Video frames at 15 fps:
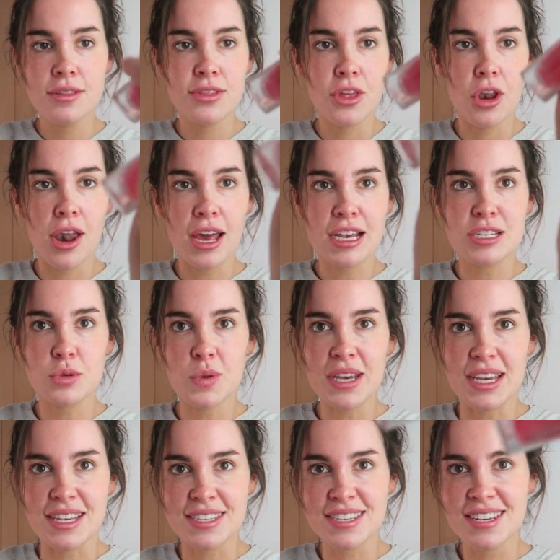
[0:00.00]
they look like
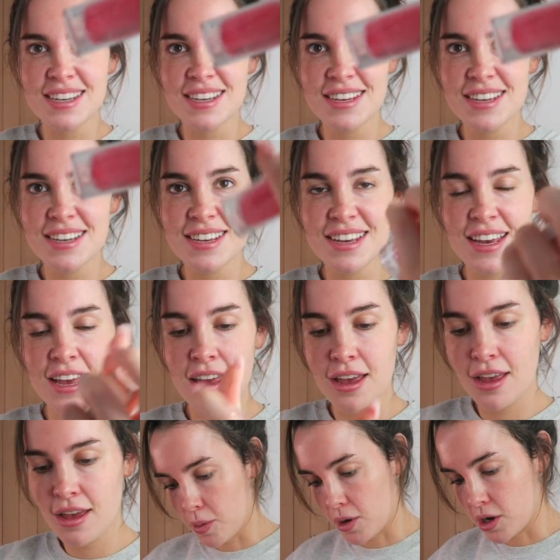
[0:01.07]
sweets.
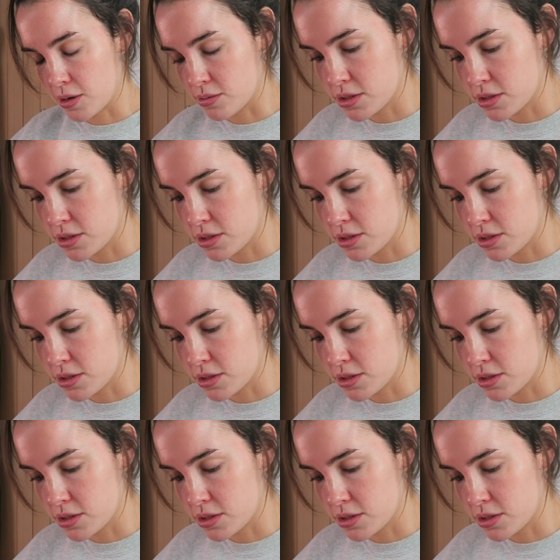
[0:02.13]
Oh my god,